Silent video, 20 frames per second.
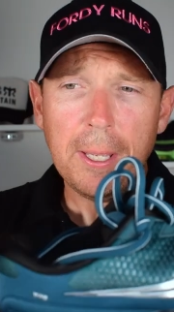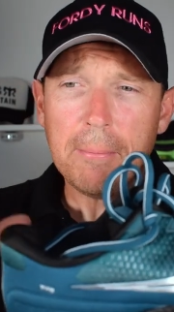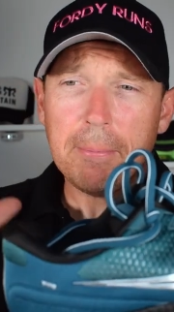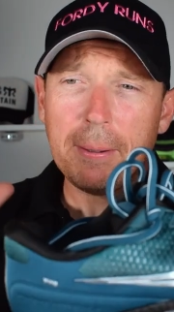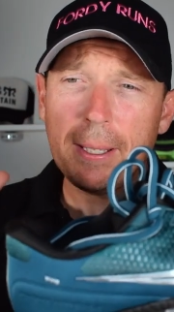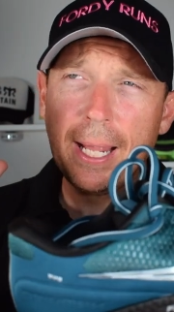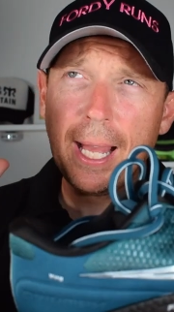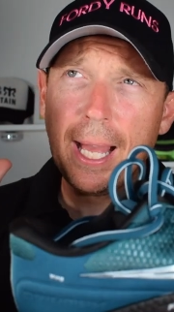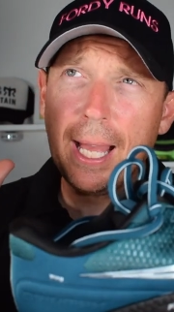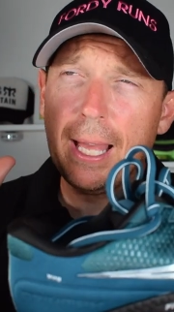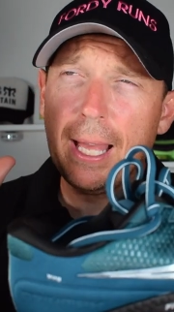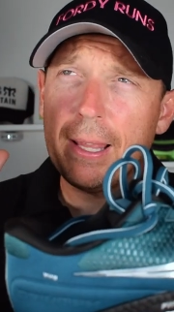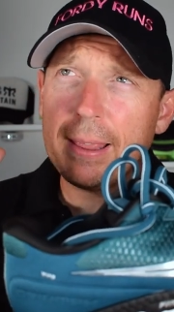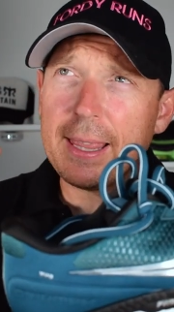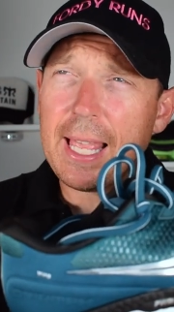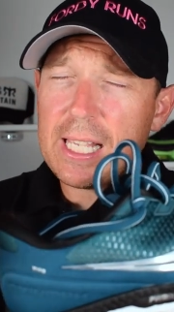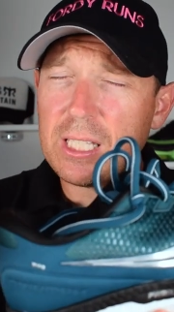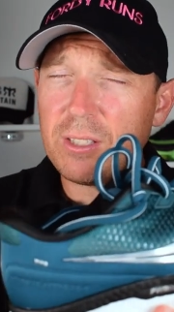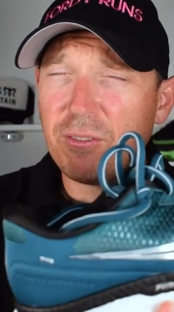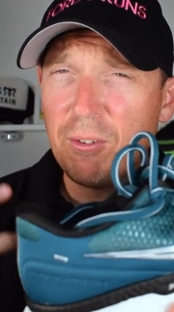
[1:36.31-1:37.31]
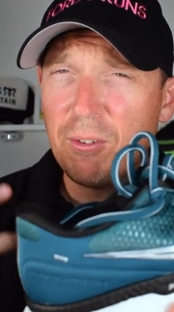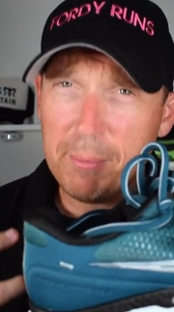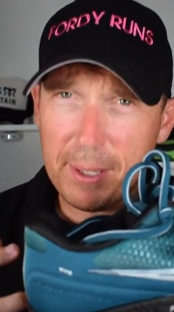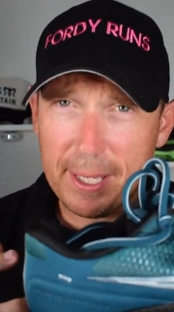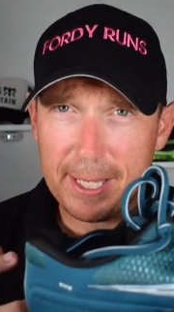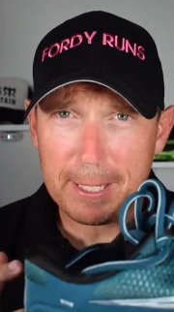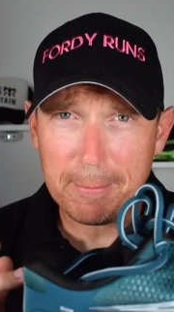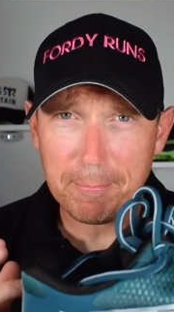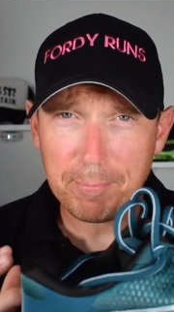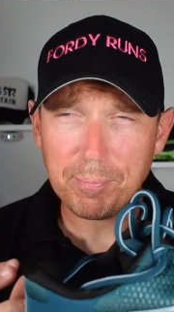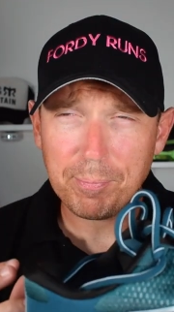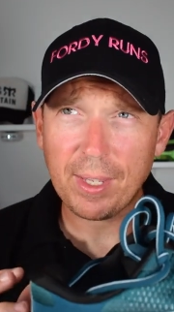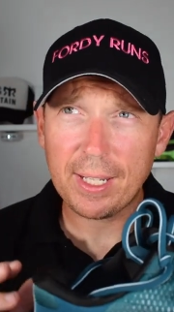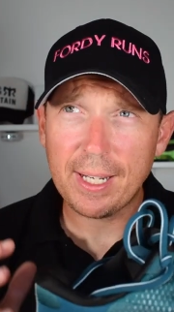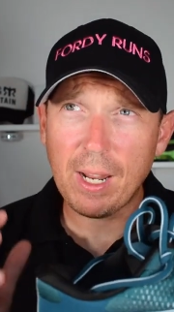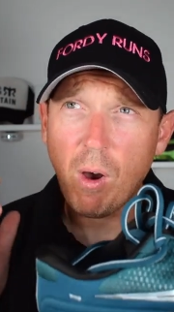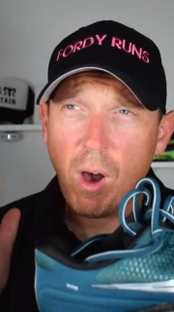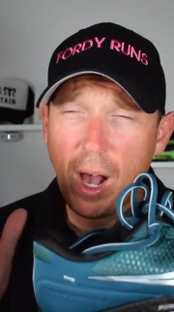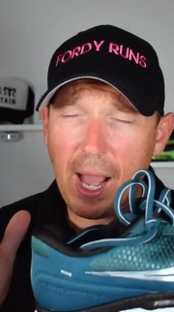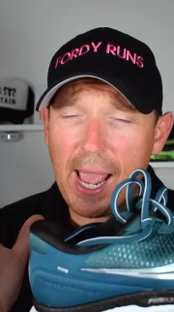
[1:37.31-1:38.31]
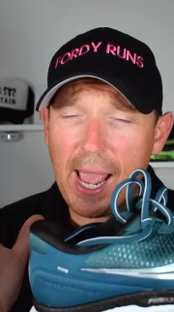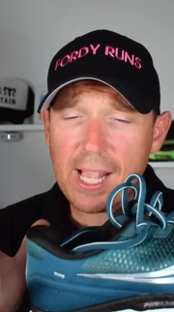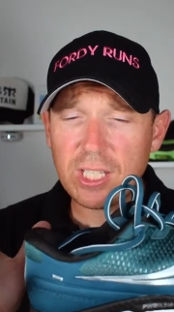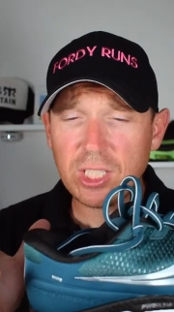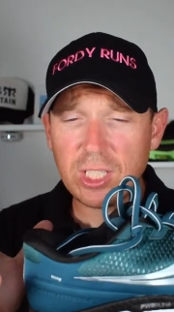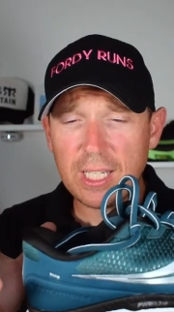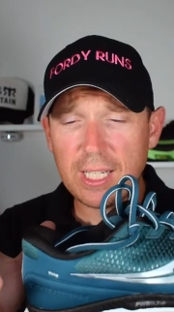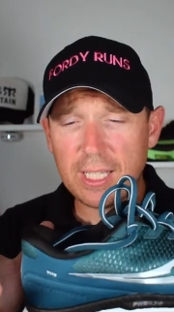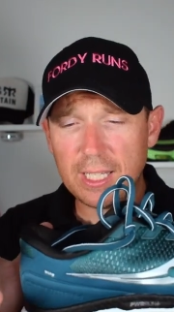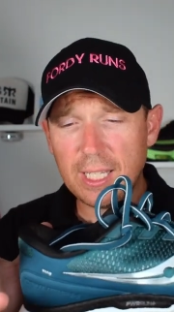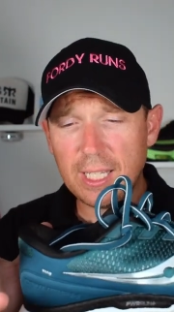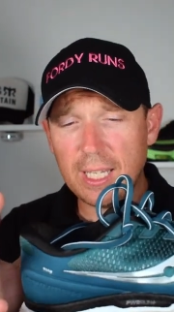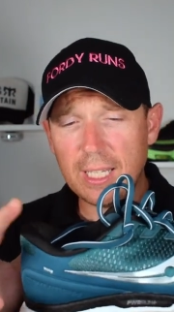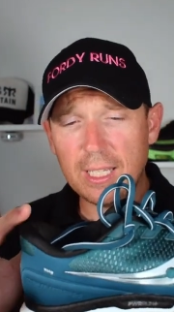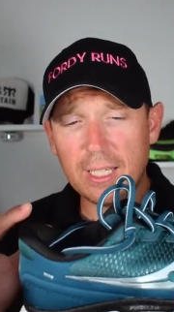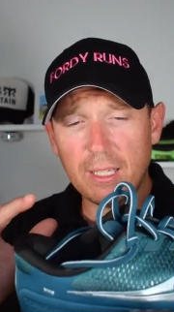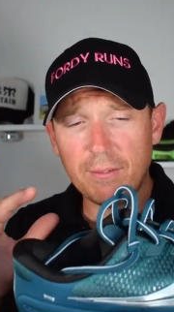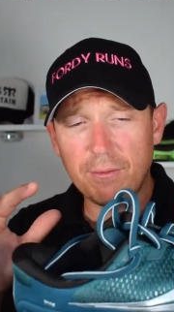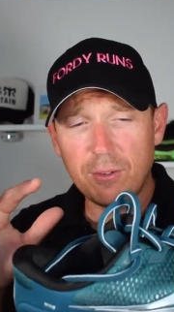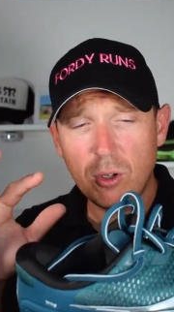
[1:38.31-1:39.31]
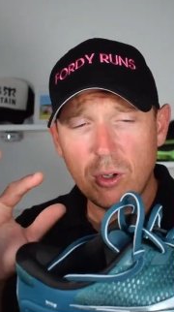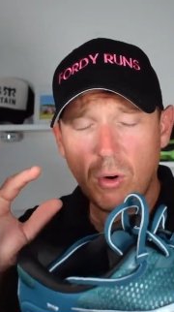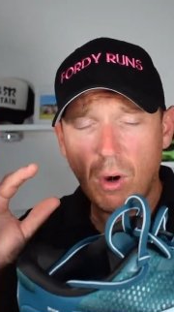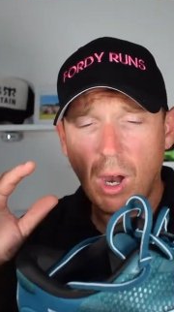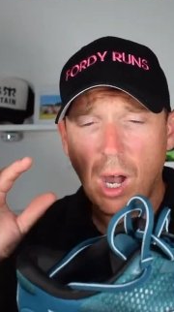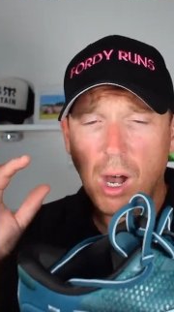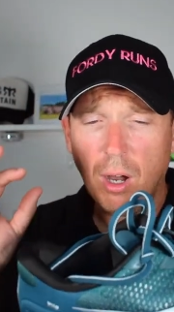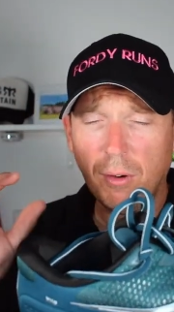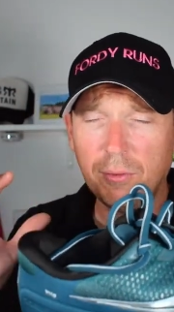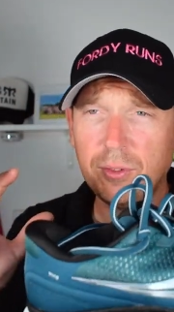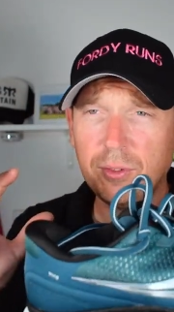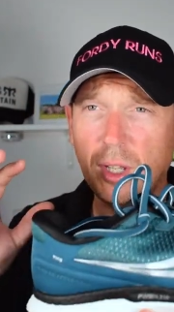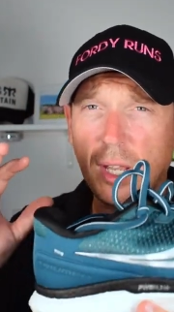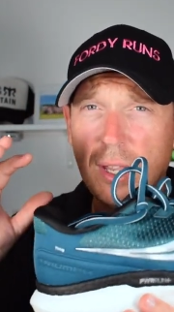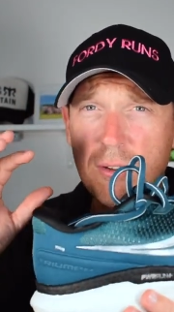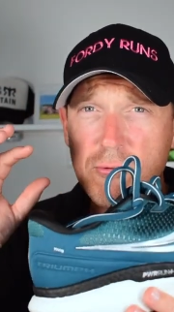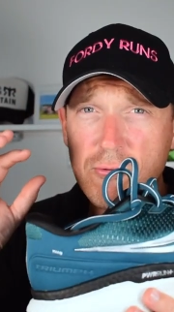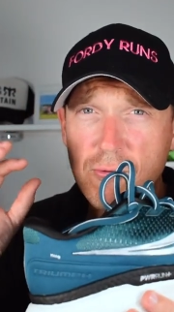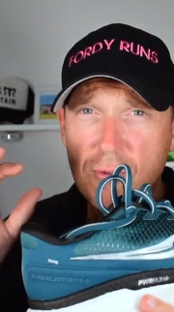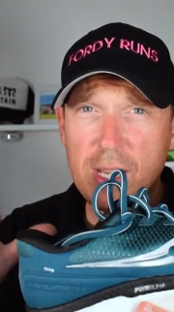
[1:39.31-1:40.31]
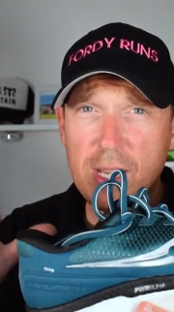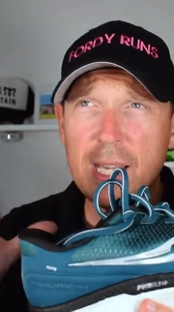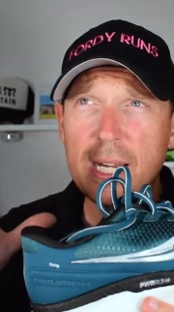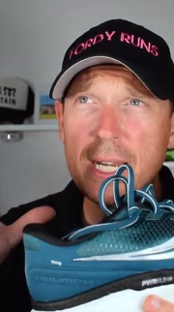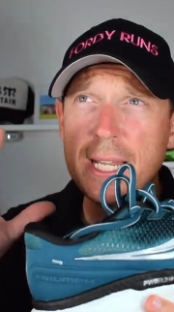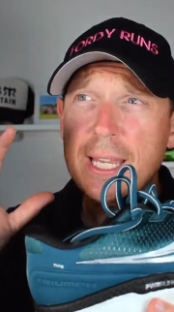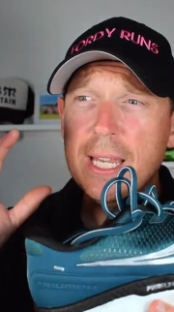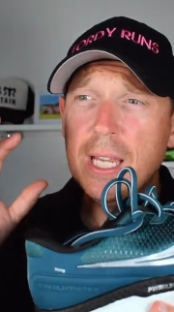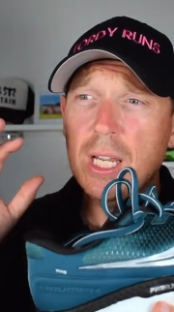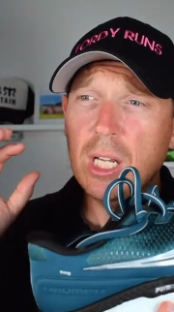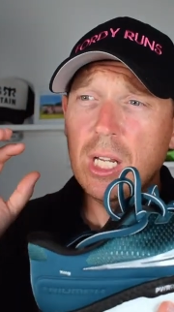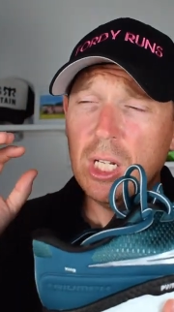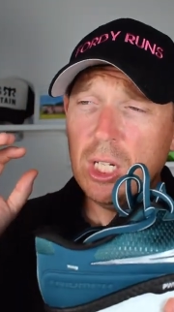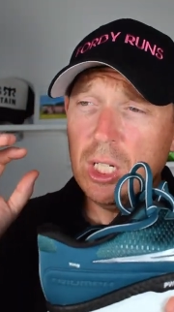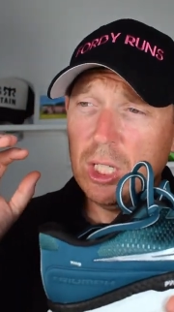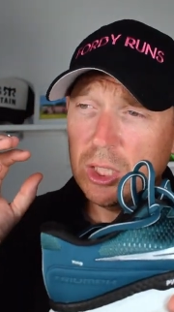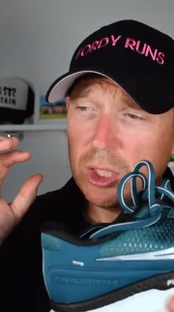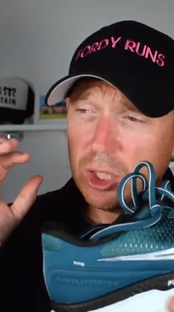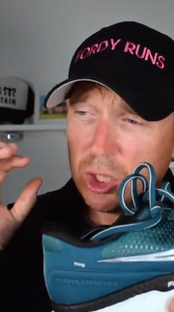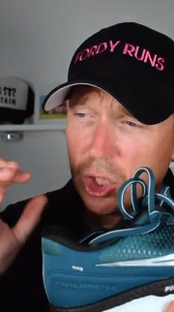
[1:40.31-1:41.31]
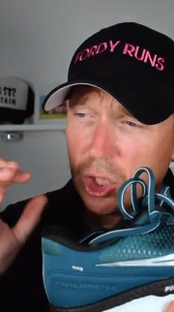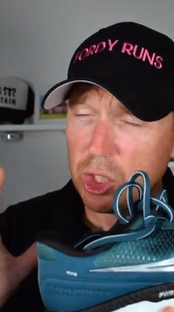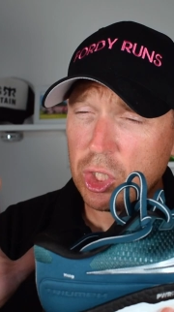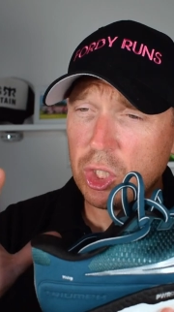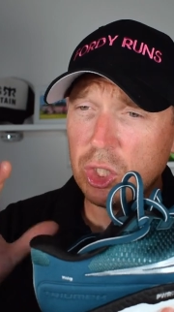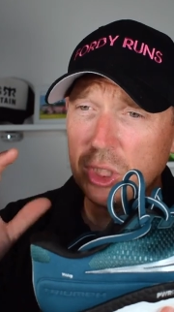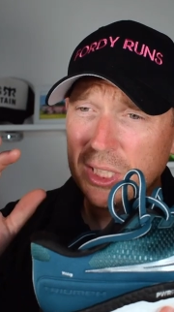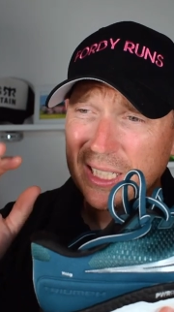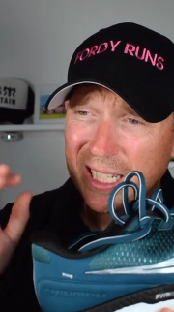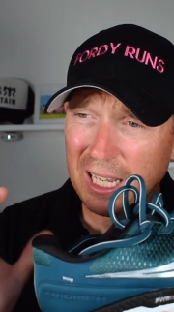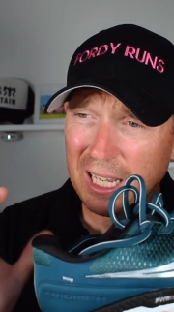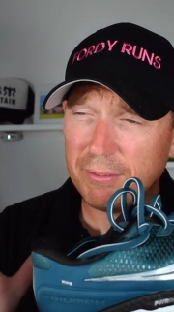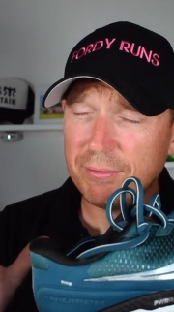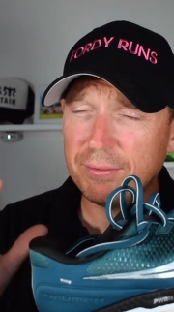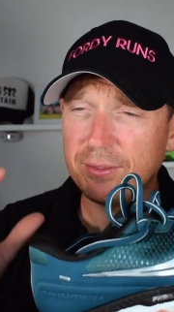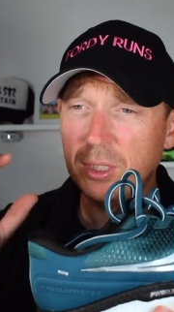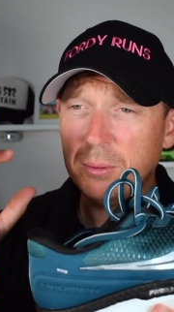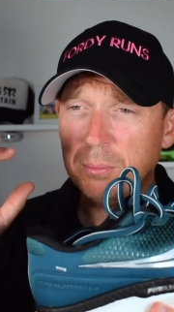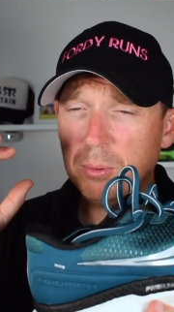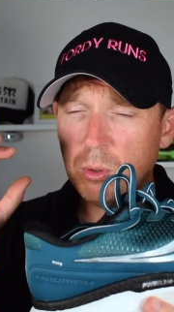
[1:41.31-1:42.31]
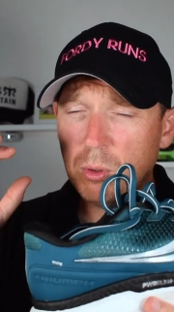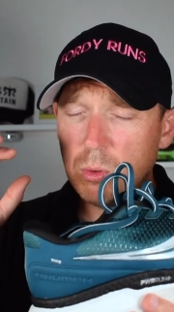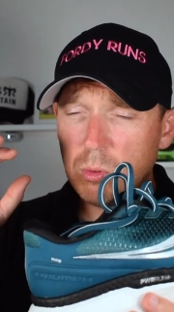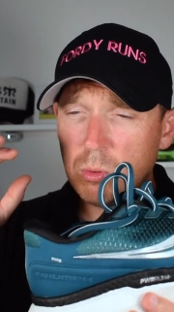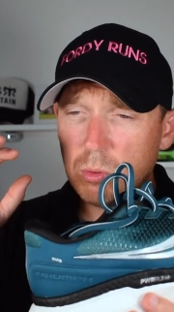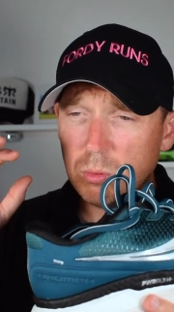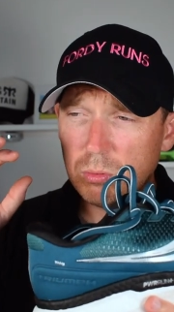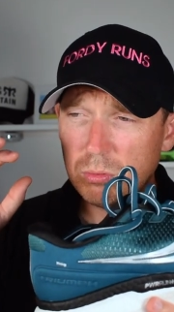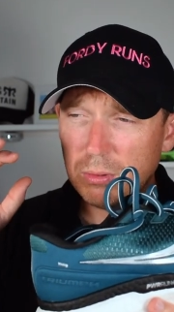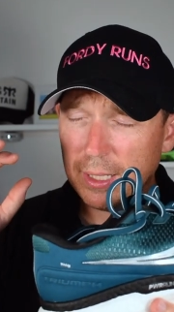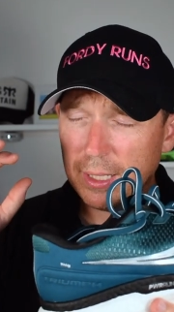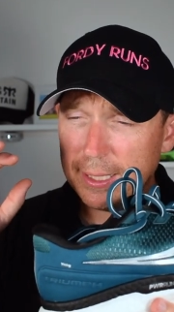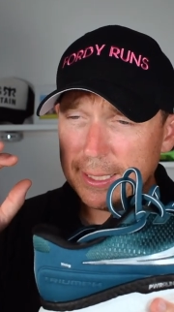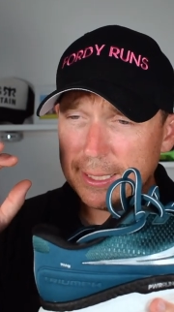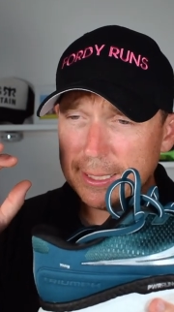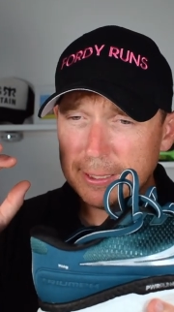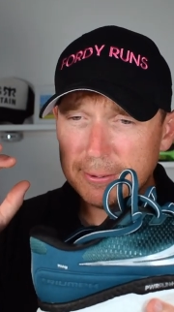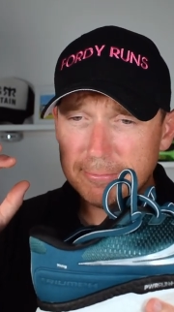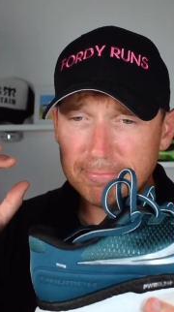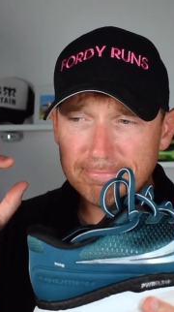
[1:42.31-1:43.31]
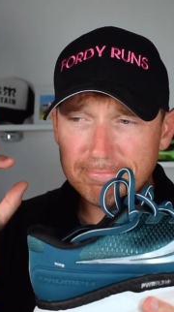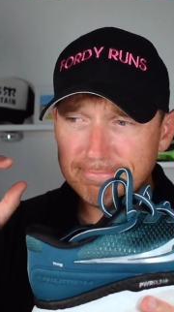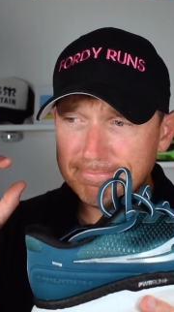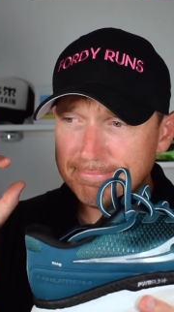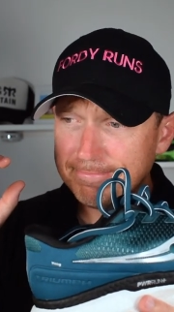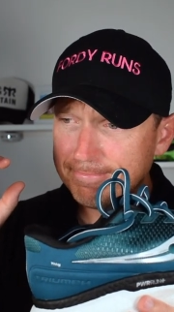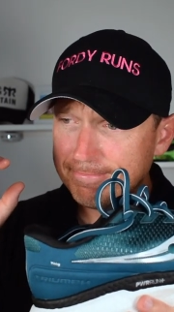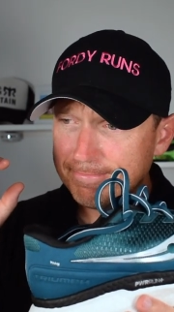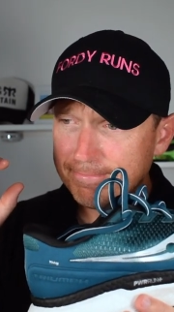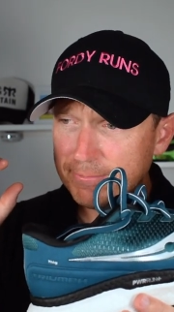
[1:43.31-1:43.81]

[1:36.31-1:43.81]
But that's for me. Now I actually think if you're after a really cushioned, comfortable, um,